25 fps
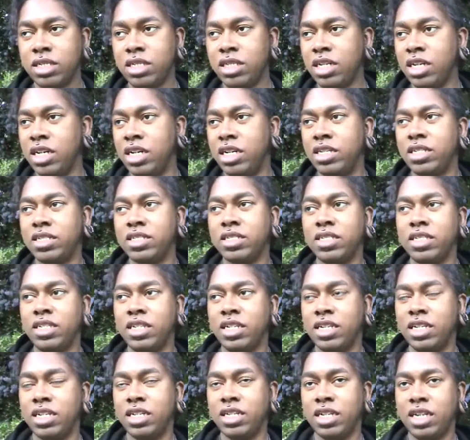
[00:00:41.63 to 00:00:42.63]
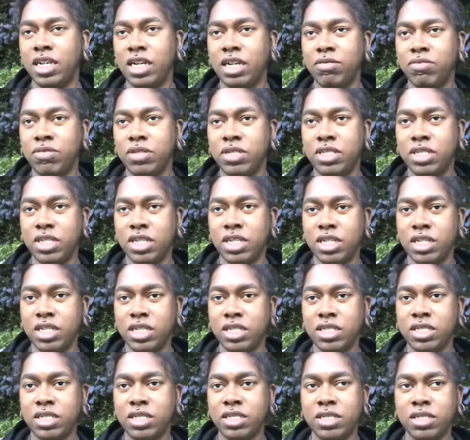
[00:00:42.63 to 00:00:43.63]
Yeah. I was,
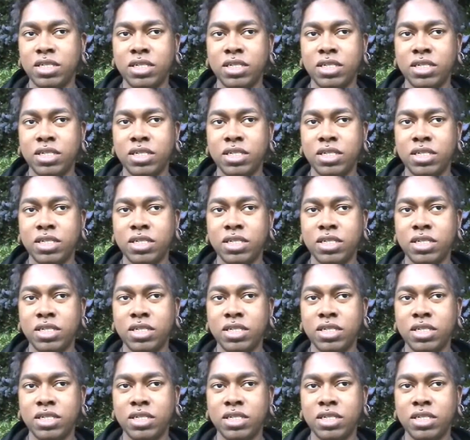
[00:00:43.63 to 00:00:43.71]
well,